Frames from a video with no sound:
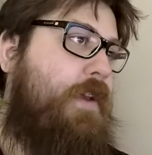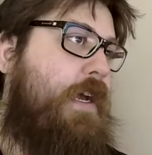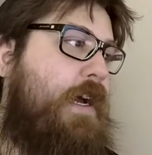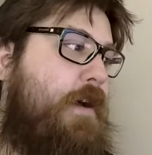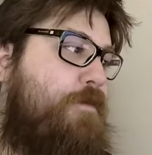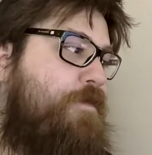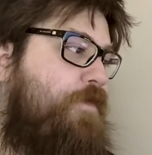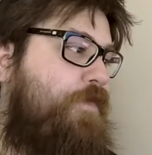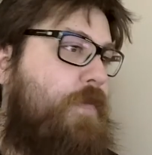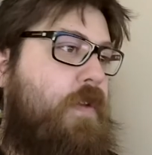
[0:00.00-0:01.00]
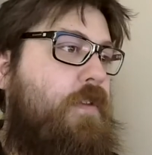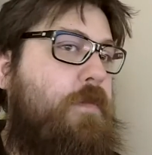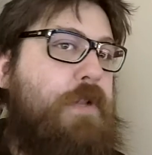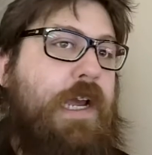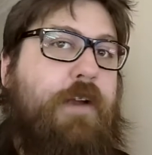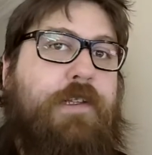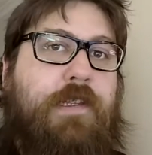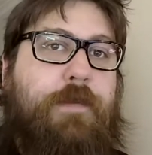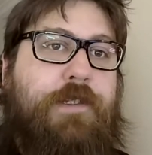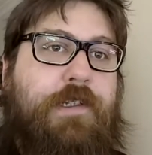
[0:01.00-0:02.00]
the player is
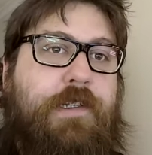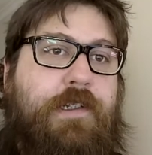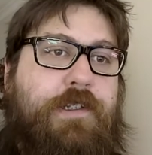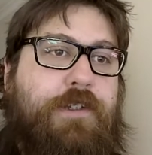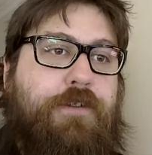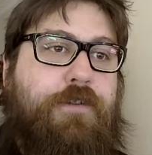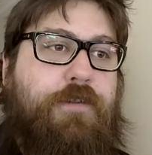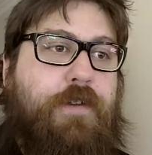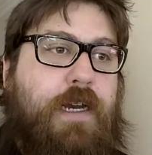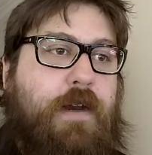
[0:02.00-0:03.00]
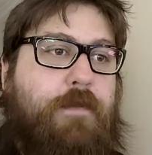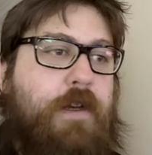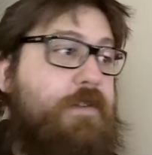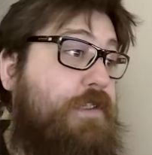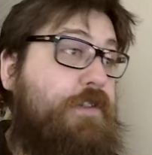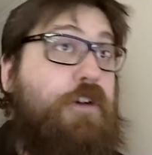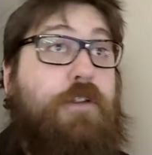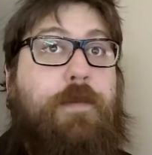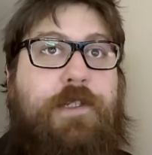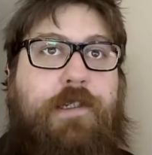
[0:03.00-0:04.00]
limited to, or is not
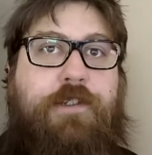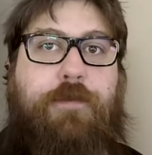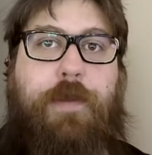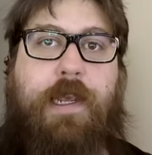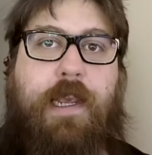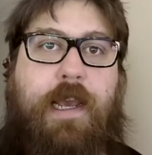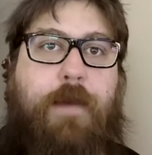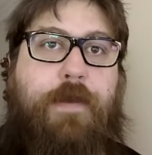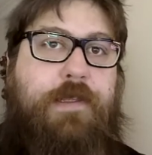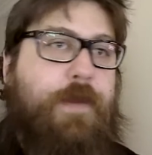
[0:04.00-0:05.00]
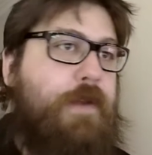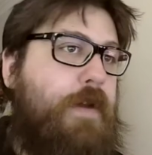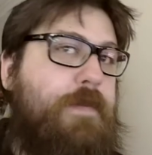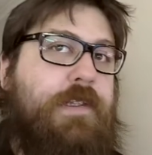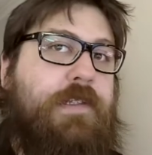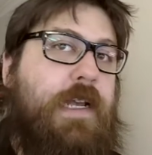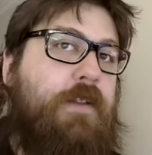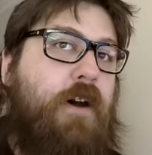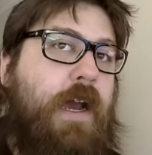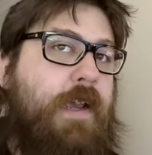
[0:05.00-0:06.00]
limited to picking up as many weapons as they
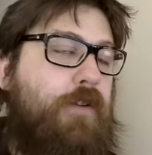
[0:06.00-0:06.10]
like.